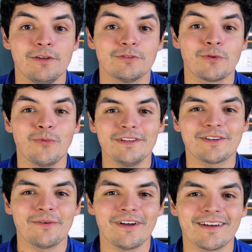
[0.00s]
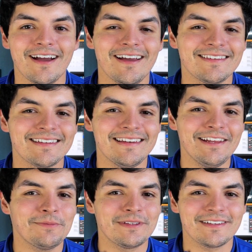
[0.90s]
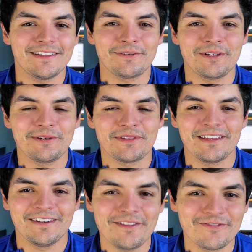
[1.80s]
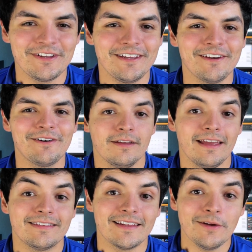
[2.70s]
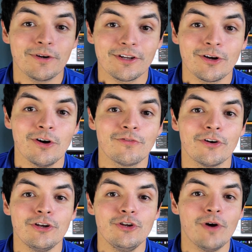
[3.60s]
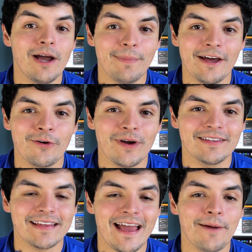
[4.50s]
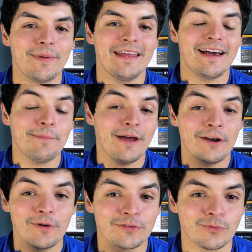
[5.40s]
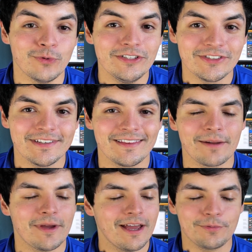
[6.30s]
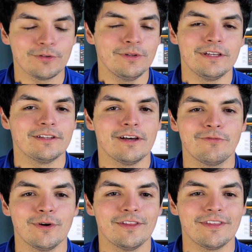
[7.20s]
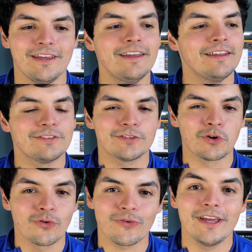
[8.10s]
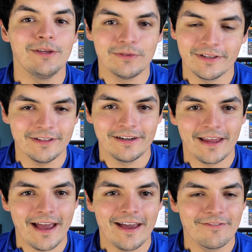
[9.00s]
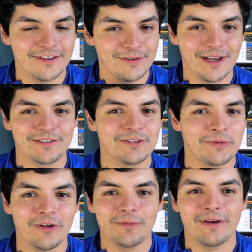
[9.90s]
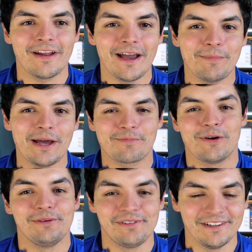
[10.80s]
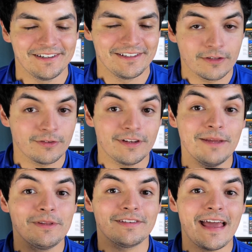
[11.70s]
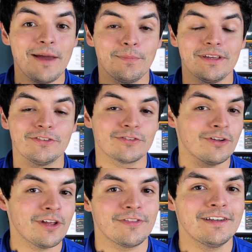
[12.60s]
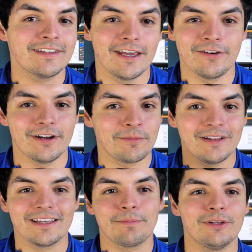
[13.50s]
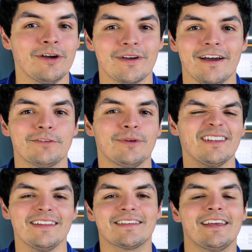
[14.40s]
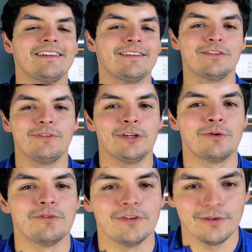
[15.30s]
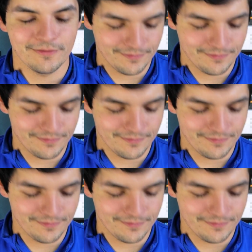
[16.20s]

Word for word: So what is going on, guys? nandoprince93 here with another video, and today we're going to go over a new iPadOS app and iPadOS widget that I'm absolutely in love with, and it's just a great utility to have. You guys know I'm all about iPad Pro utilities. So the name of this app is just called Authenticator, and I'm going to link it below, guys, but let's get into this video review.